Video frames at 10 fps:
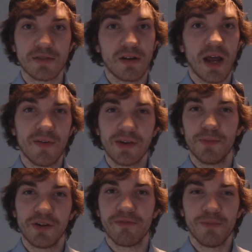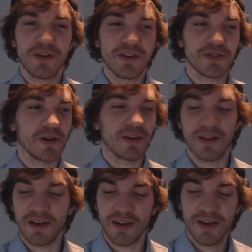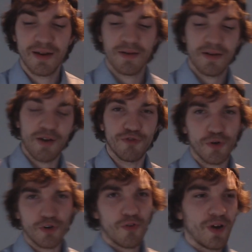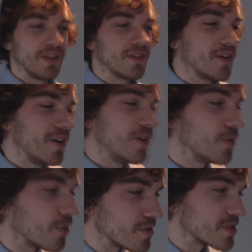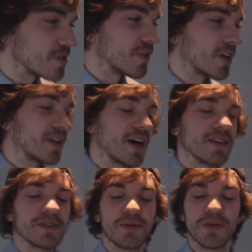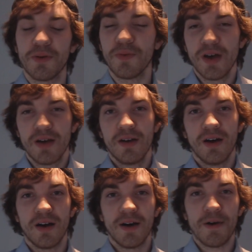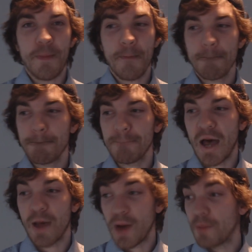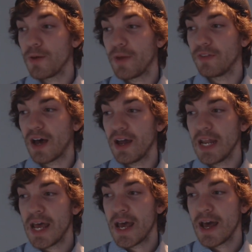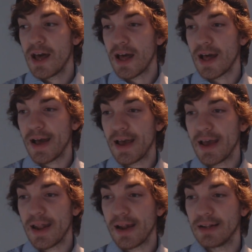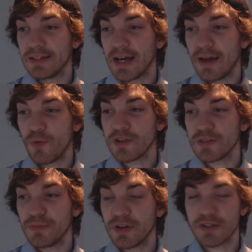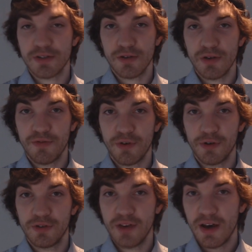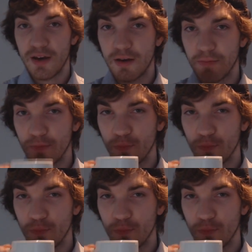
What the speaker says: having a bit of money so I can like afford rent or stuff like that. So I'm happy about that, and that was my story for today.